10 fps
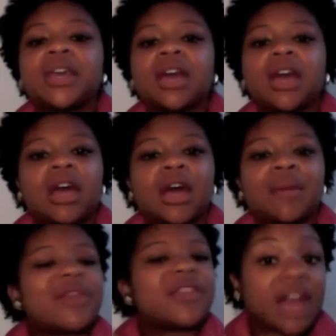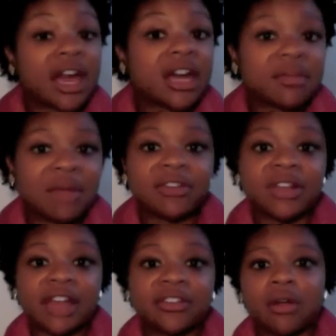um, and then I cut my
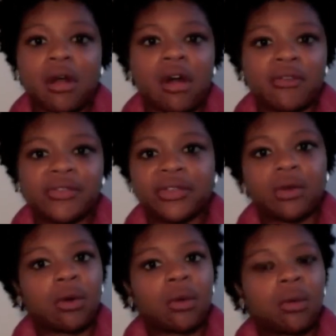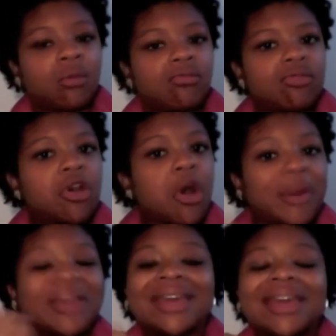relaxer off. So
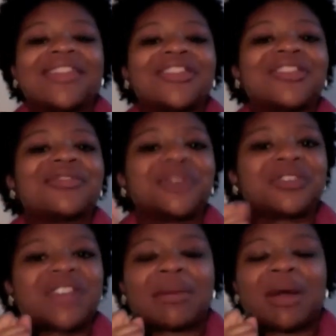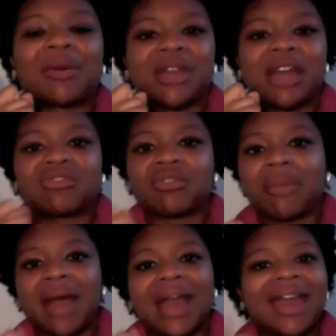going in the first time I went natural,
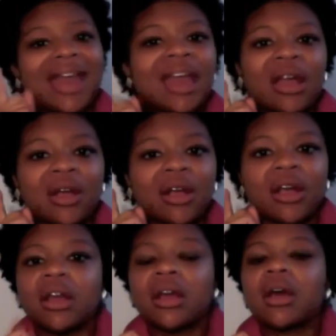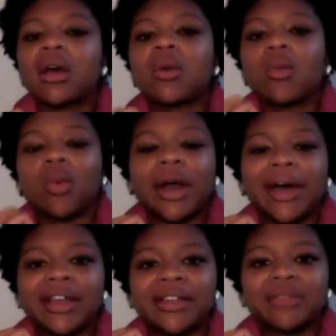my hair
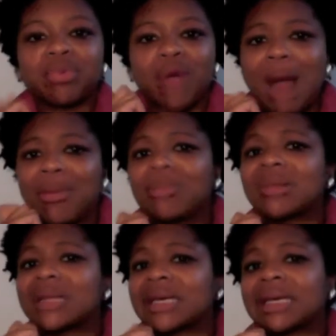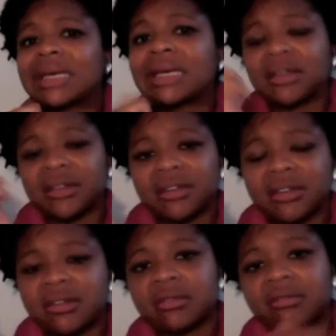was probably
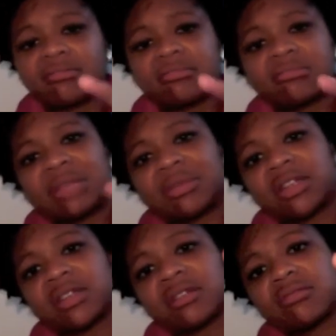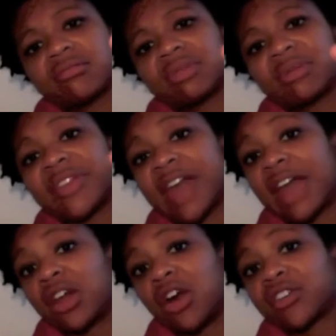maybe maybe that
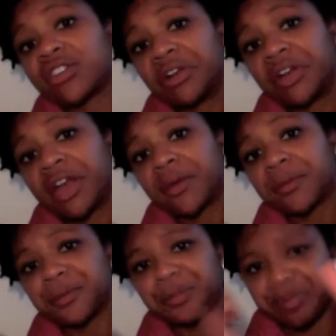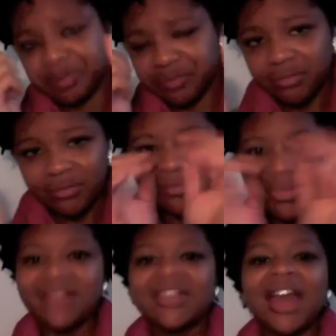long starting out.
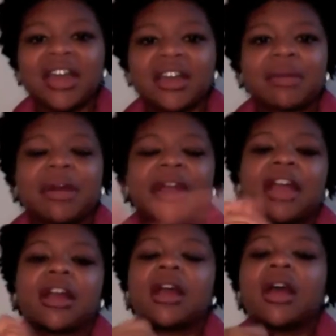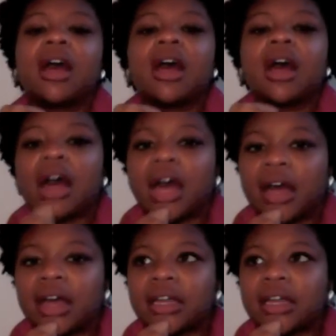So I had a good amount of hair. Uh,